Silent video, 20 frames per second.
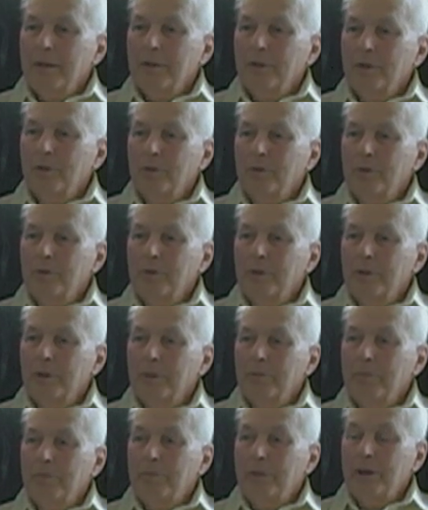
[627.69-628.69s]
to
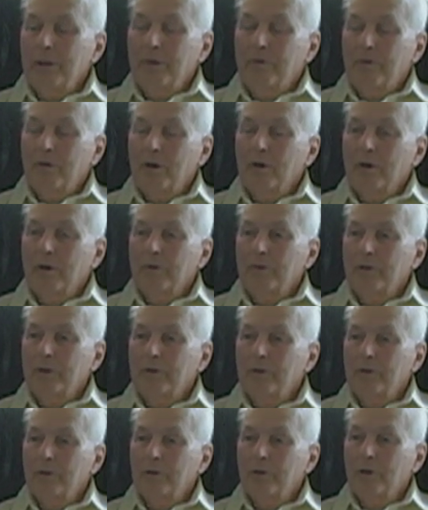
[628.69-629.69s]
uh, be involved in
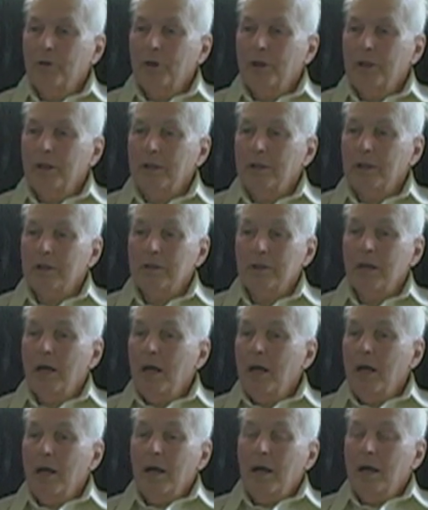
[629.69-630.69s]
anything. It doesn't
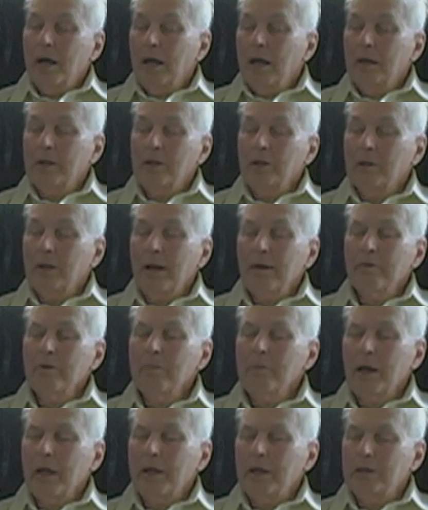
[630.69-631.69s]
until
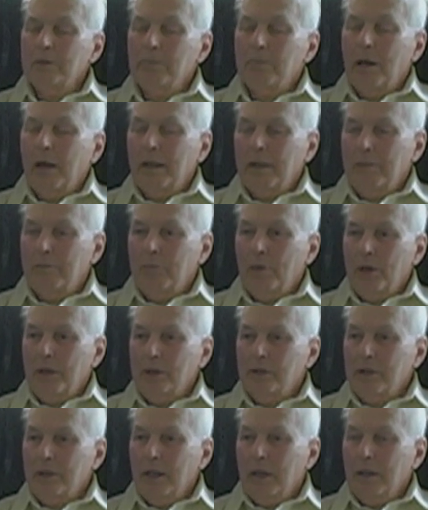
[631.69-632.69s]
everybody's body
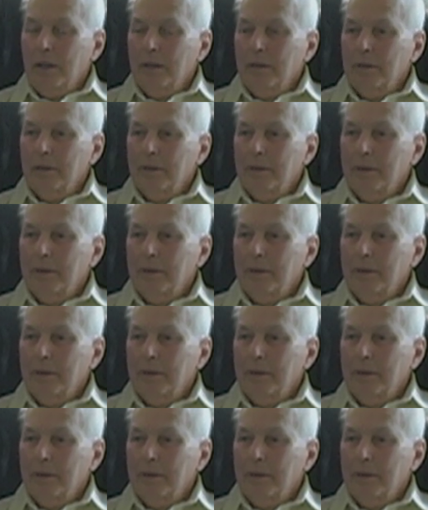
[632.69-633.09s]
breaks down.